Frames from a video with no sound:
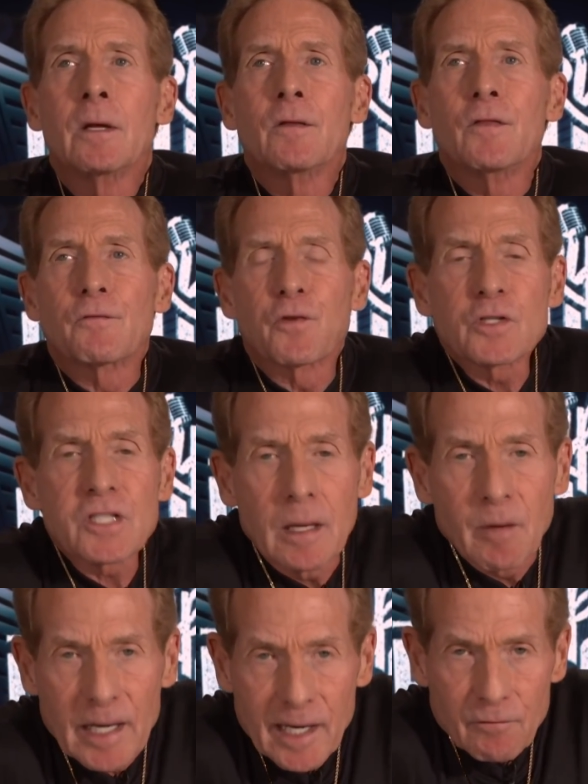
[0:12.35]
The first time
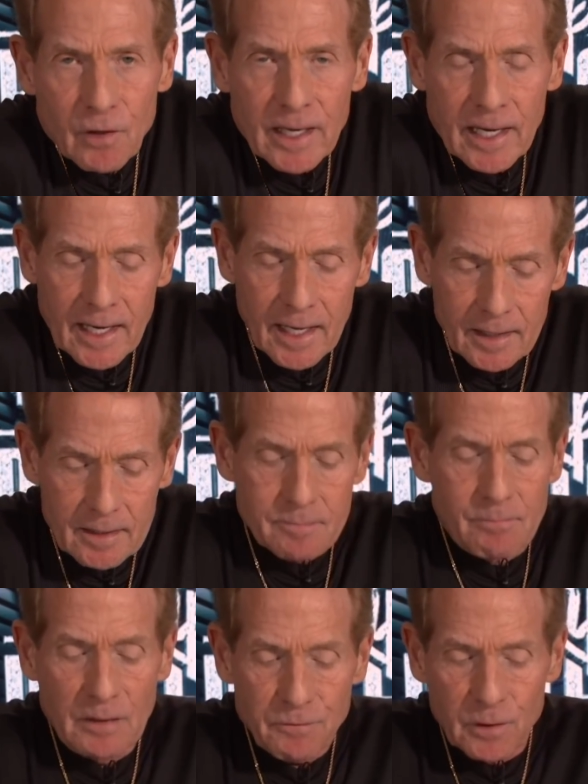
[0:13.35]
I ever had
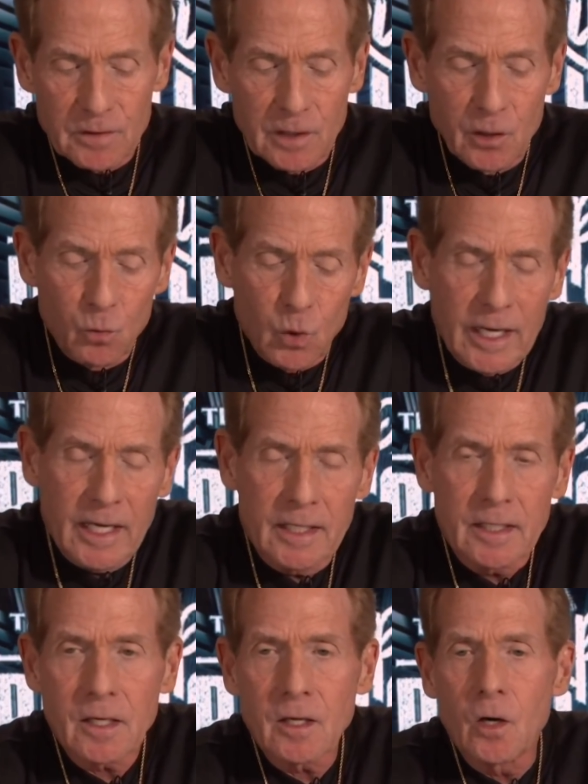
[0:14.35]
my friend Lil
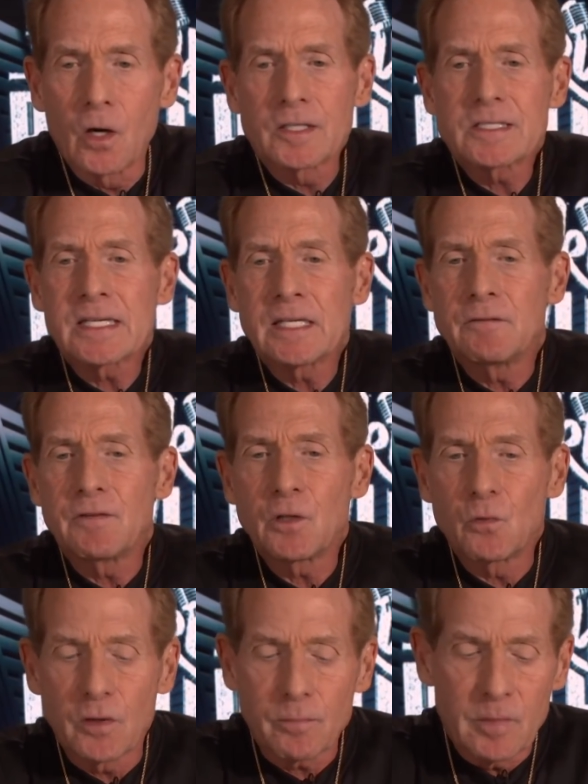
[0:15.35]
Wayne on T V
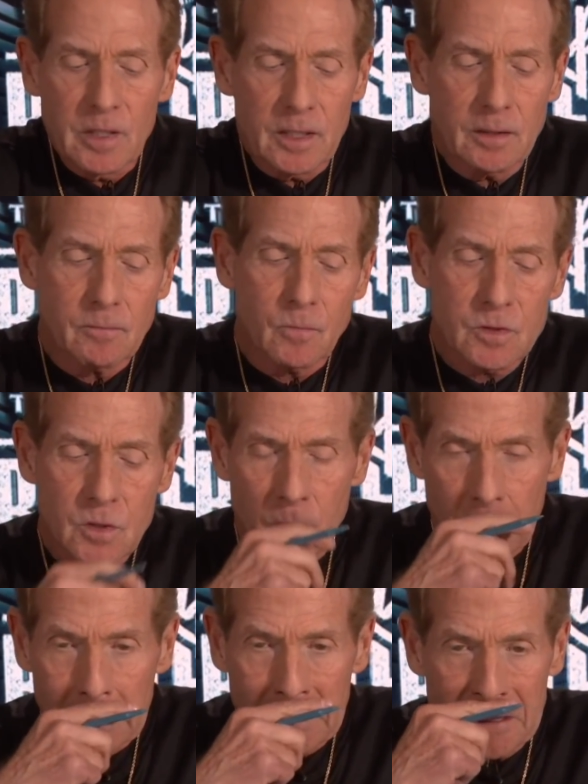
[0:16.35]
with me was
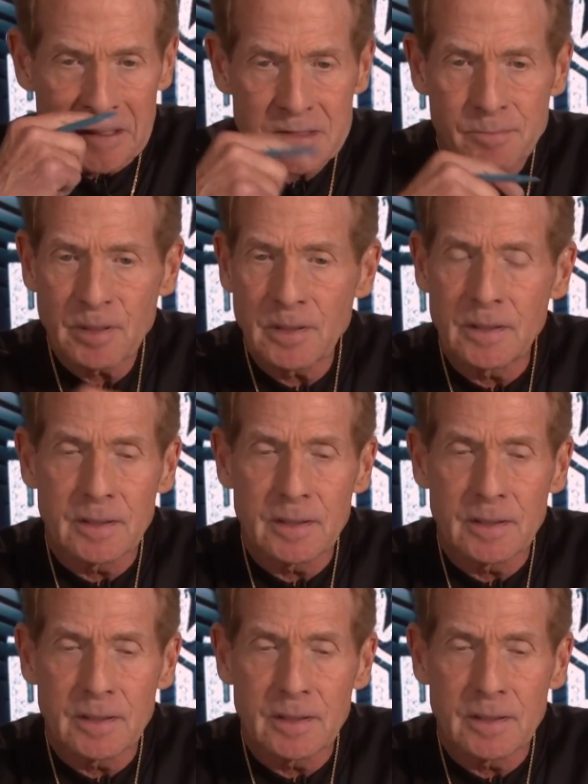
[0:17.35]
on E S P